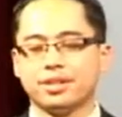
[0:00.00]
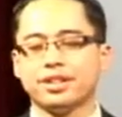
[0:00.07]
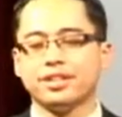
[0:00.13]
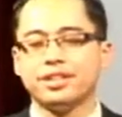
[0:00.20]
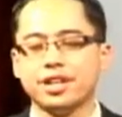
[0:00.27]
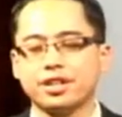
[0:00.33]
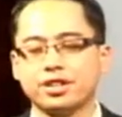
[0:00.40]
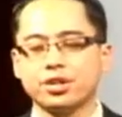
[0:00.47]
the
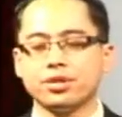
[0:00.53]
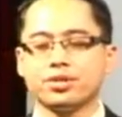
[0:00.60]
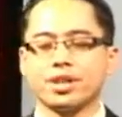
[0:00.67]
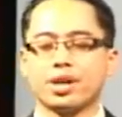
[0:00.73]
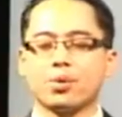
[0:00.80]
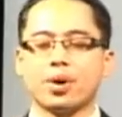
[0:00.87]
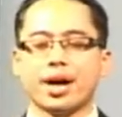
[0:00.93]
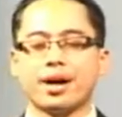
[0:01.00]
addictions
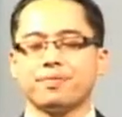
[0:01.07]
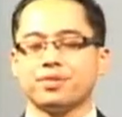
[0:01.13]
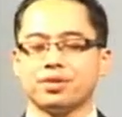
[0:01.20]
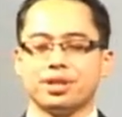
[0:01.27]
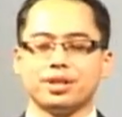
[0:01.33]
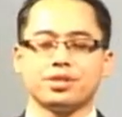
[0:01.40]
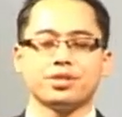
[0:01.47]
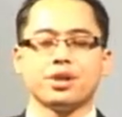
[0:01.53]
that you have to
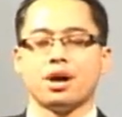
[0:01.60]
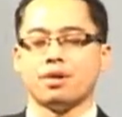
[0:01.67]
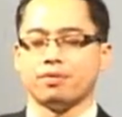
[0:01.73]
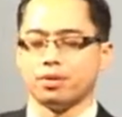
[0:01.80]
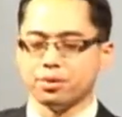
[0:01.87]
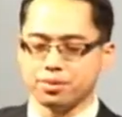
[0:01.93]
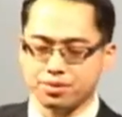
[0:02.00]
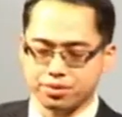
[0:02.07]
these
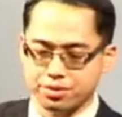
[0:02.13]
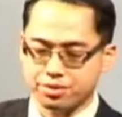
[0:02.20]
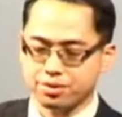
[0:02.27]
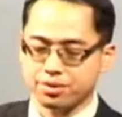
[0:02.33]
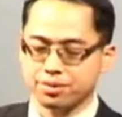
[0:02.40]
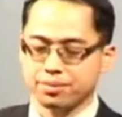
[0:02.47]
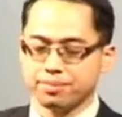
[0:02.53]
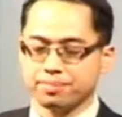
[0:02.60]
novels.
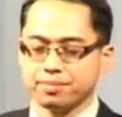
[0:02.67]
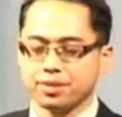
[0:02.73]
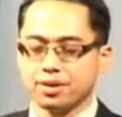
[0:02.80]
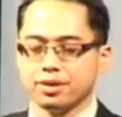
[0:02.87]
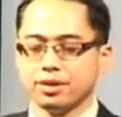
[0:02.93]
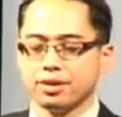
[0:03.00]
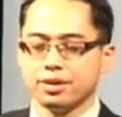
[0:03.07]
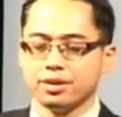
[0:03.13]

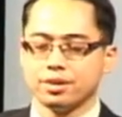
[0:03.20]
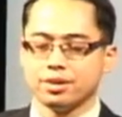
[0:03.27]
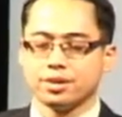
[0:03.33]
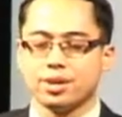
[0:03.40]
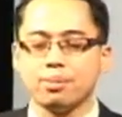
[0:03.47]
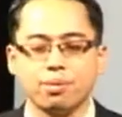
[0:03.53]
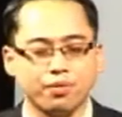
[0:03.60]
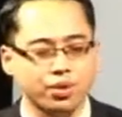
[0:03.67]

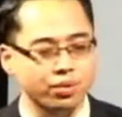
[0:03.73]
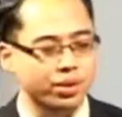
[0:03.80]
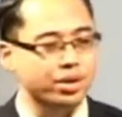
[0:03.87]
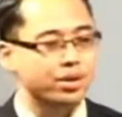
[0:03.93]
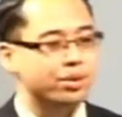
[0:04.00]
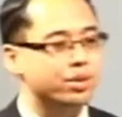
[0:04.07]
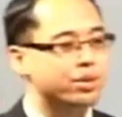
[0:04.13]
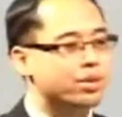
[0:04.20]
Some of you
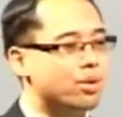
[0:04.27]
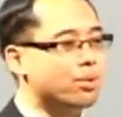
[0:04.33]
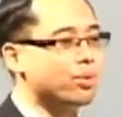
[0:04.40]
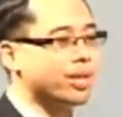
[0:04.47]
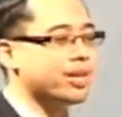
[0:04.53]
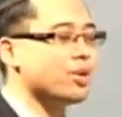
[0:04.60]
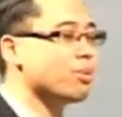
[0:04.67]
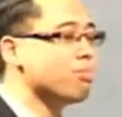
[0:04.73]
here, you know
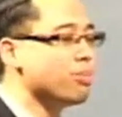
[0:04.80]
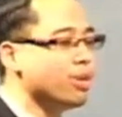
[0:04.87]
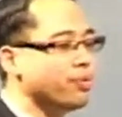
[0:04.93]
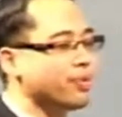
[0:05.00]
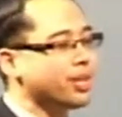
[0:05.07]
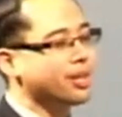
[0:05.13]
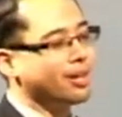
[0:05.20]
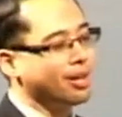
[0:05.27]
that your
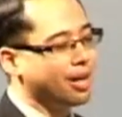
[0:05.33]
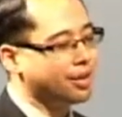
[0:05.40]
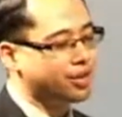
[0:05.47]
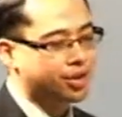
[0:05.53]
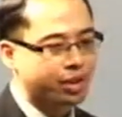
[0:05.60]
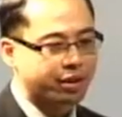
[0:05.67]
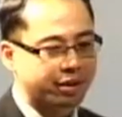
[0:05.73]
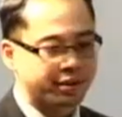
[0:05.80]
movie
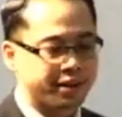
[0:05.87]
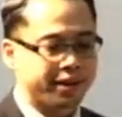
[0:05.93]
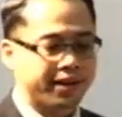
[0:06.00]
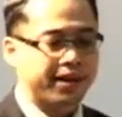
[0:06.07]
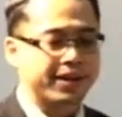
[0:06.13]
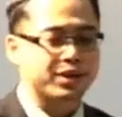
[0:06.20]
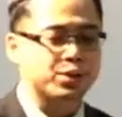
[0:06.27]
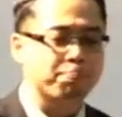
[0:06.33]
collection
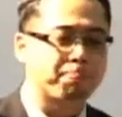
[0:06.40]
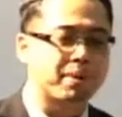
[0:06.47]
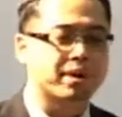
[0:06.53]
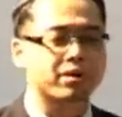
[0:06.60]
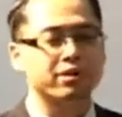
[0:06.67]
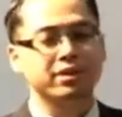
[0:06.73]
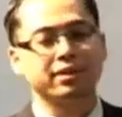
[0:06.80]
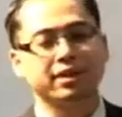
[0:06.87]
is
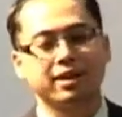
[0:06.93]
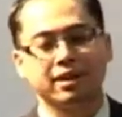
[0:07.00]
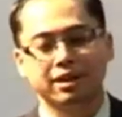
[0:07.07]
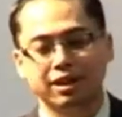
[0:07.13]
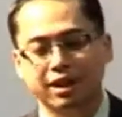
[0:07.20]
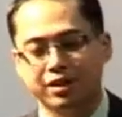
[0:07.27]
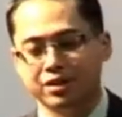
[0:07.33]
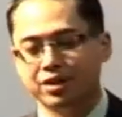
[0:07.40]
bigger than the
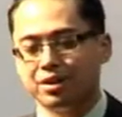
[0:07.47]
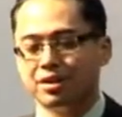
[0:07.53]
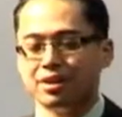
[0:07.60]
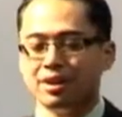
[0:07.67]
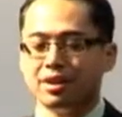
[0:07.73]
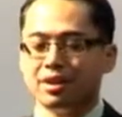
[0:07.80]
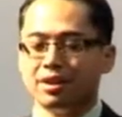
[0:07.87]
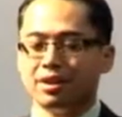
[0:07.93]
collection
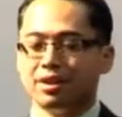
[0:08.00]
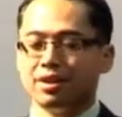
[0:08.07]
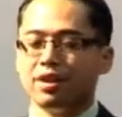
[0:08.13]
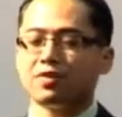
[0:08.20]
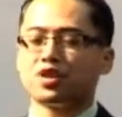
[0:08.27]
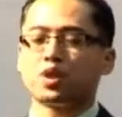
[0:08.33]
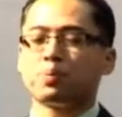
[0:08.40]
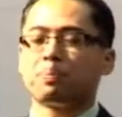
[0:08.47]

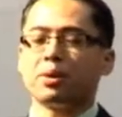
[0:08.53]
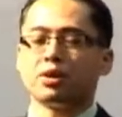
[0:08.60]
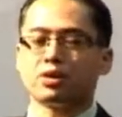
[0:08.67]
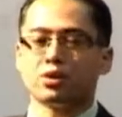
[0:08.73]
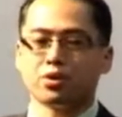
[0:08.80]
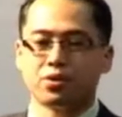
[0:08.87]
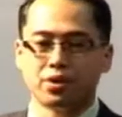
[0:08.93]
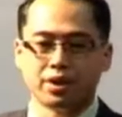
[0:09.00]
of
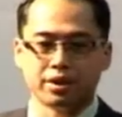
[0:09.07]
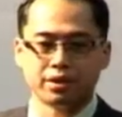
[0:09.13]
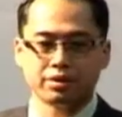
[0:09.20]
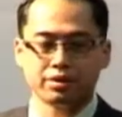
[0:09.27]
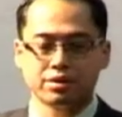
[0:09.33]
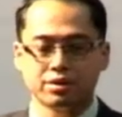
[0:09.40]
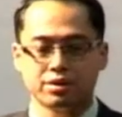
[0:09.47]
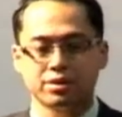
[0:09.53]
spiritual
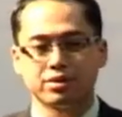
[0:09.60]
things.